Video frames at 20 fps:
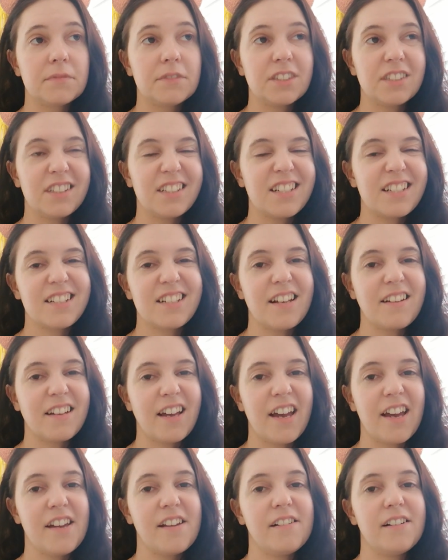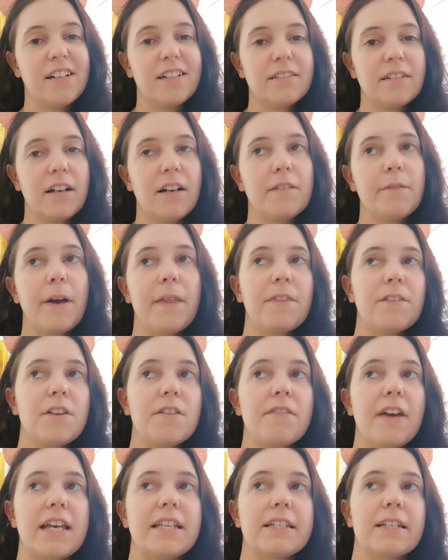So I just don't go. I went
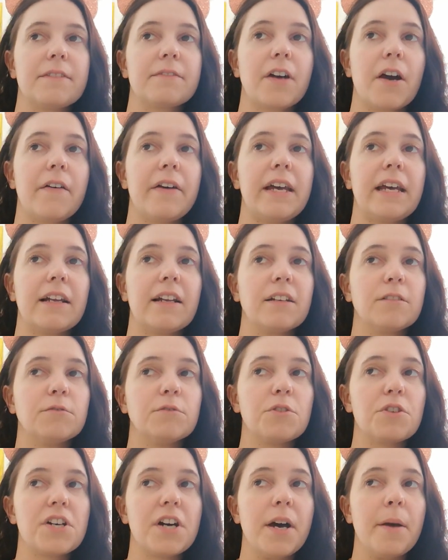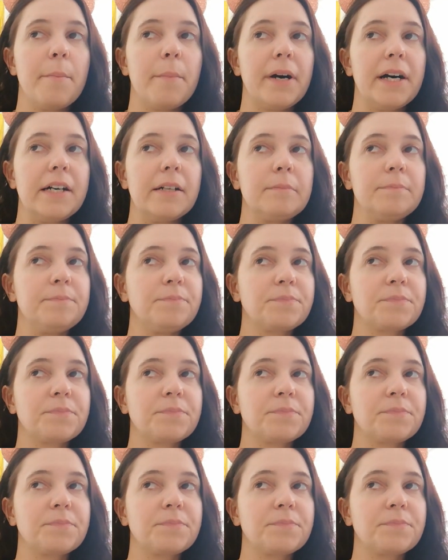through phases of going like all the time, but